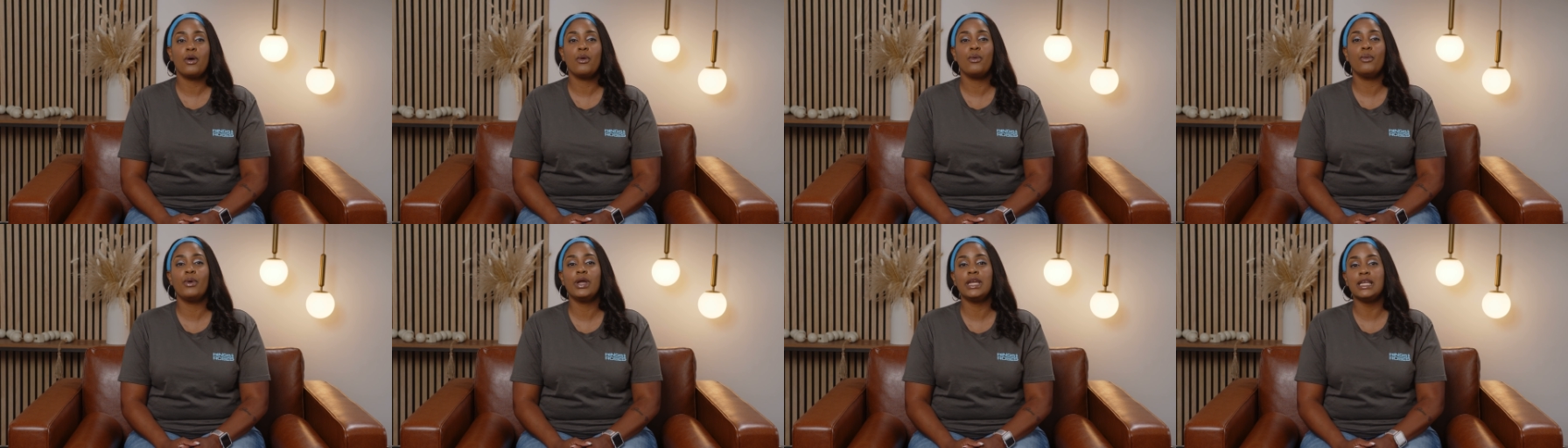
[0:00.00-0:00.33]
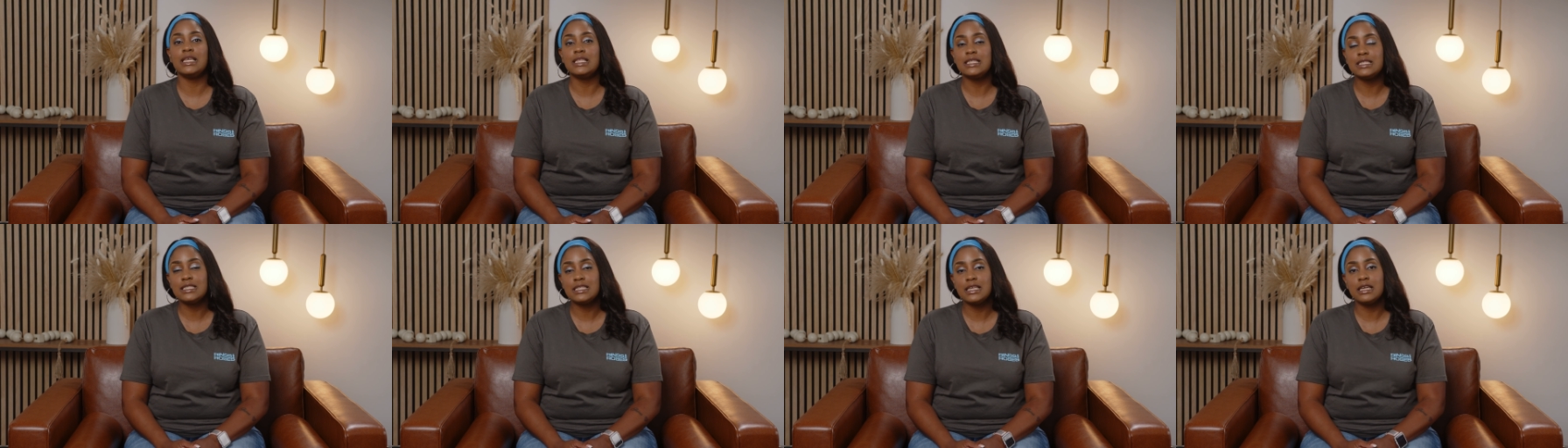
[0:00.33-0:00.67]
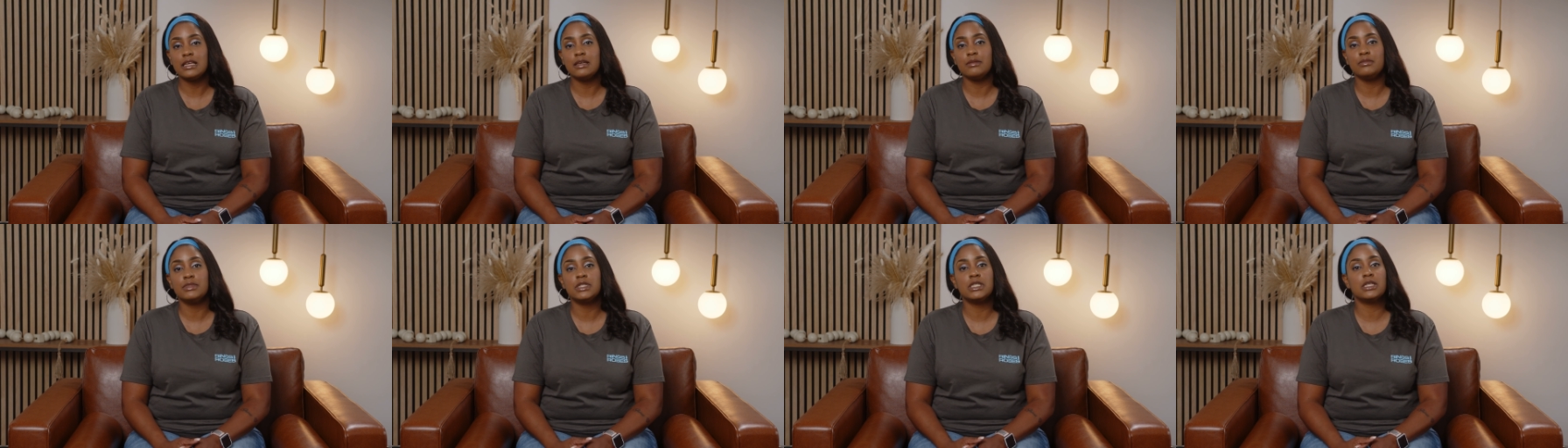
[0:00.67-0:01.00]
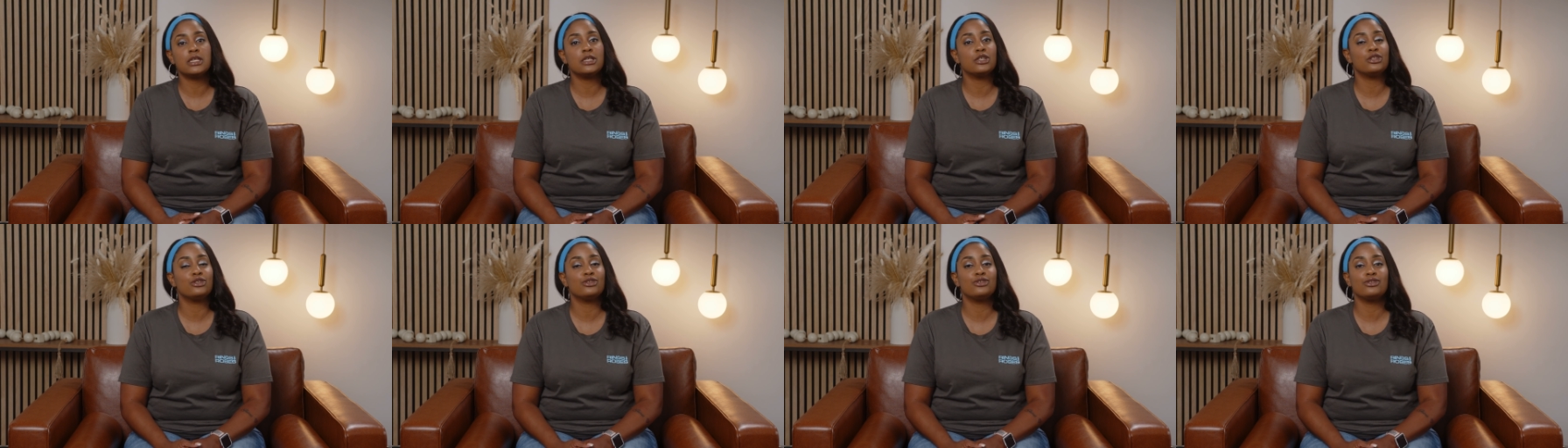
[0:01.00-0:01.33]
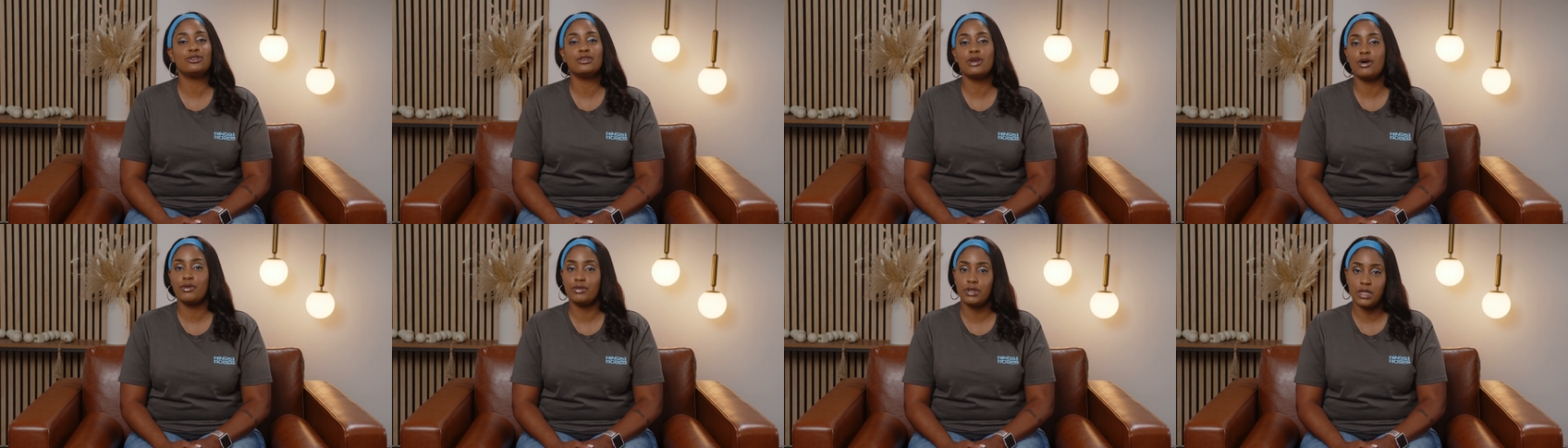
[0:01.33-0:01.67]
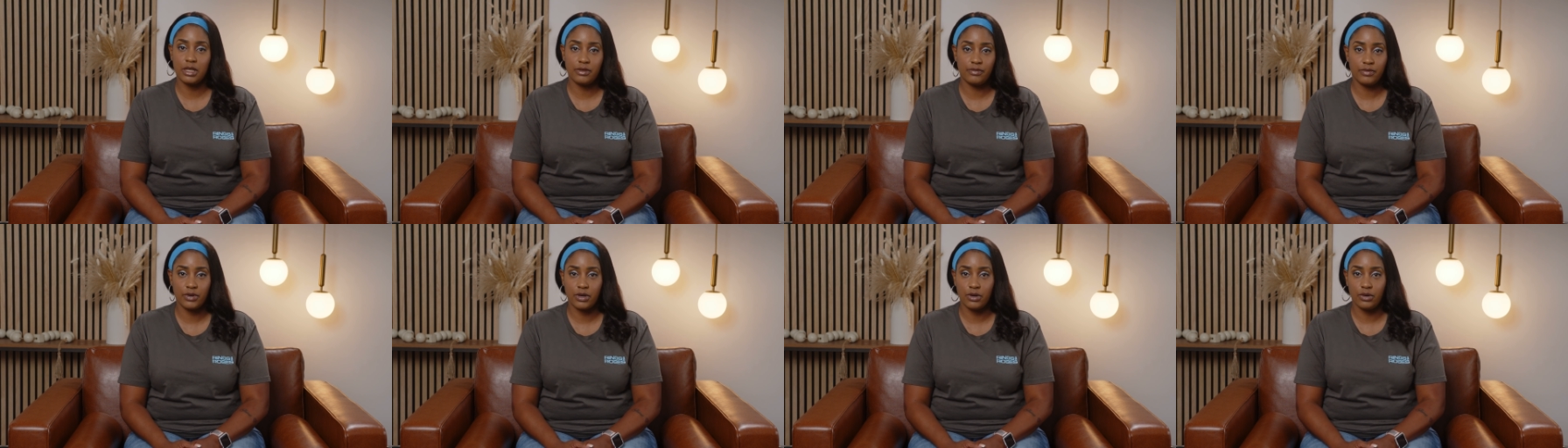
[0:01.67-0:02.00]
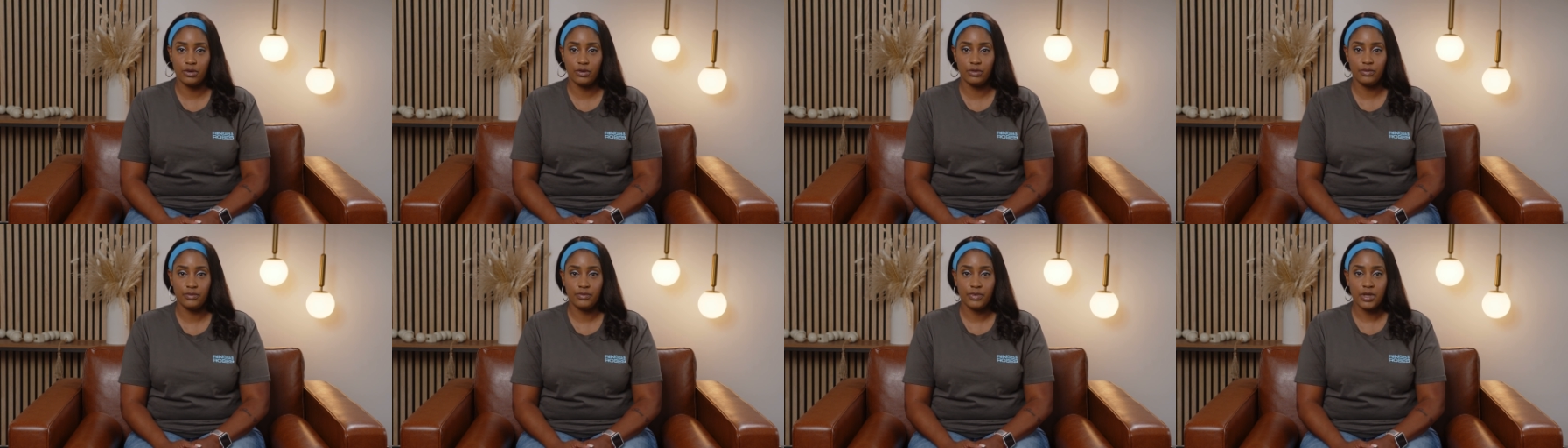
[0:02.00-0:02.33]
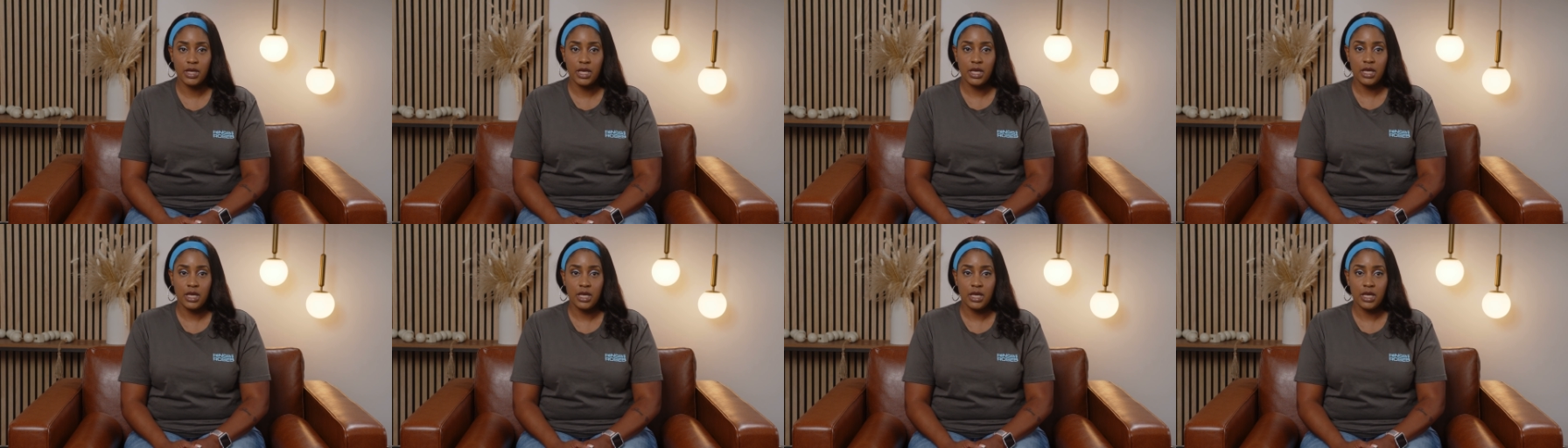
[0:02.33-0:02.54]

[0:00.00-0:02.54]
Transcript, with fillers: when it seems so difficult.